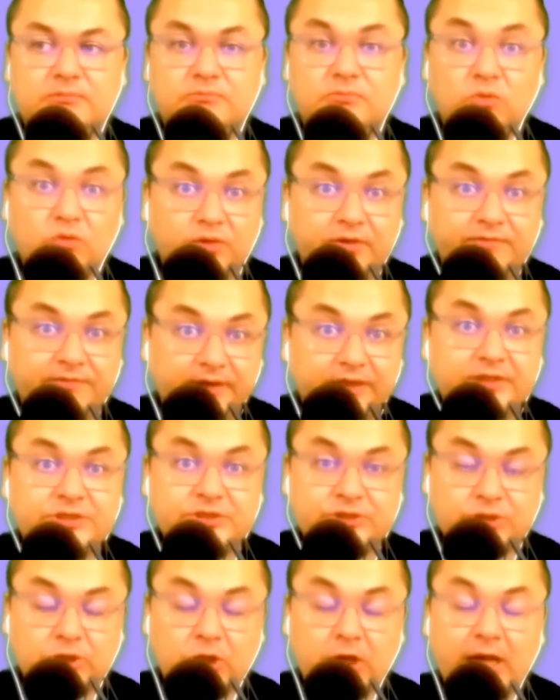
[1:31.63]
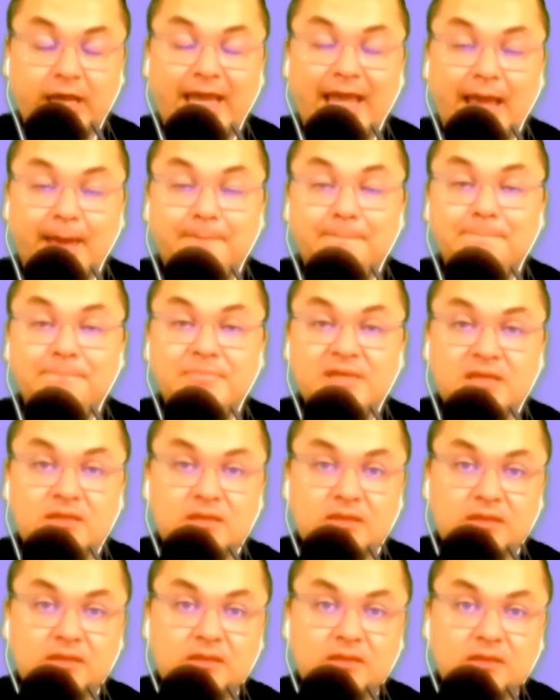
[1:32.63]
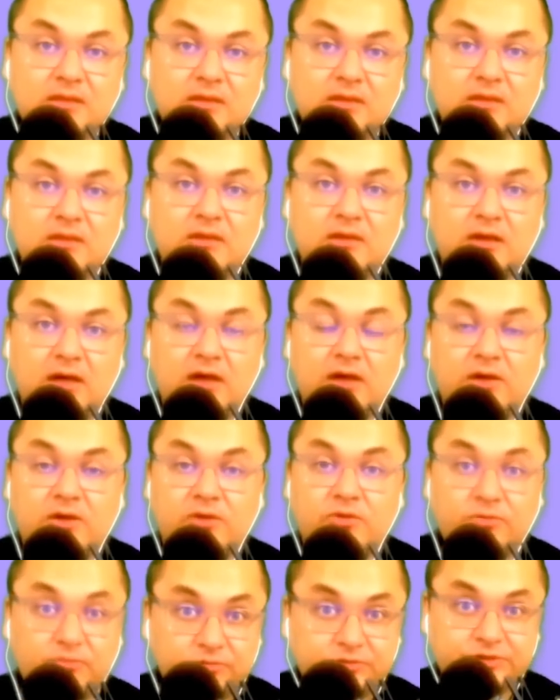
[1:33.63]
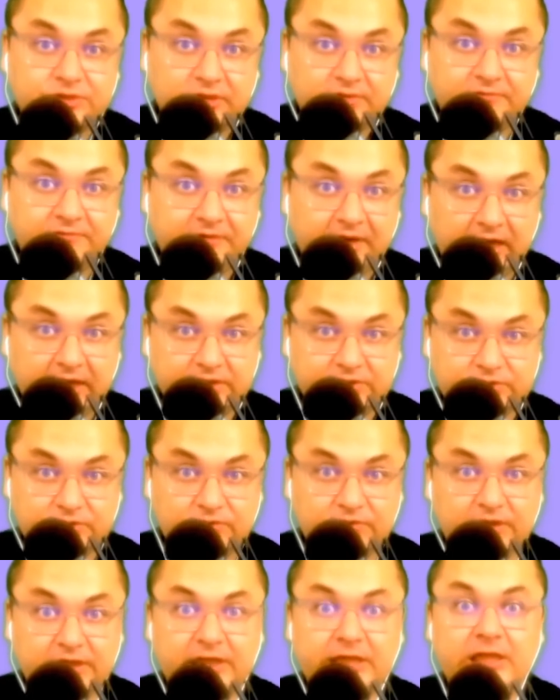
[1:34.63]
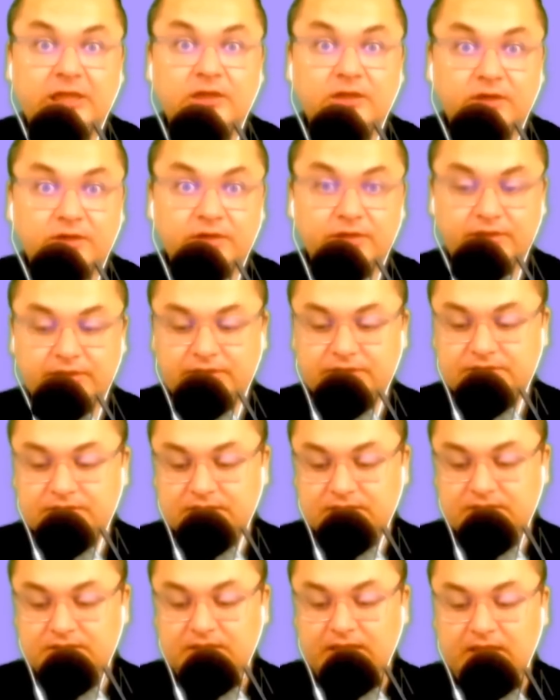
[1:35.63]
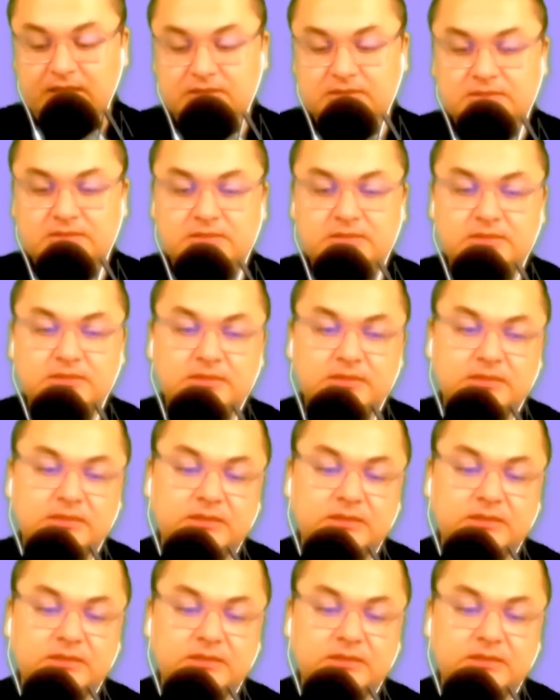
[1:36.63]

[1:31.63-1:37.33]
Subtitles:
motivation can be a crucial factor in learning success.